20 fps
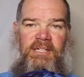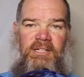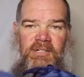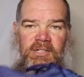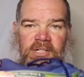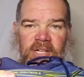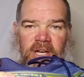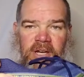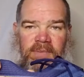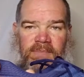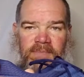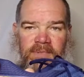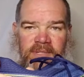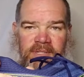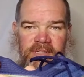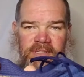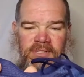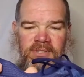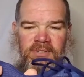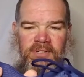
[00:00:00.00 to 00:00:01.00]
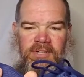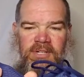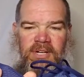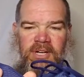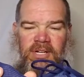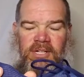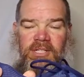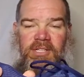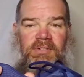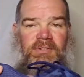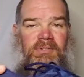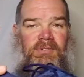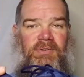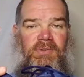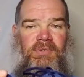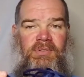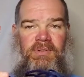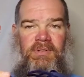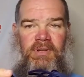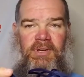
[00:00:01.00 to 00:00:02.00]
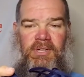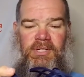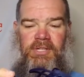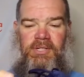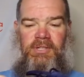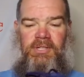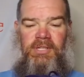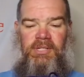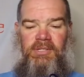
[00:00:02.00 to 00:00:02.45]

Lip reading: heel cup is going to hug your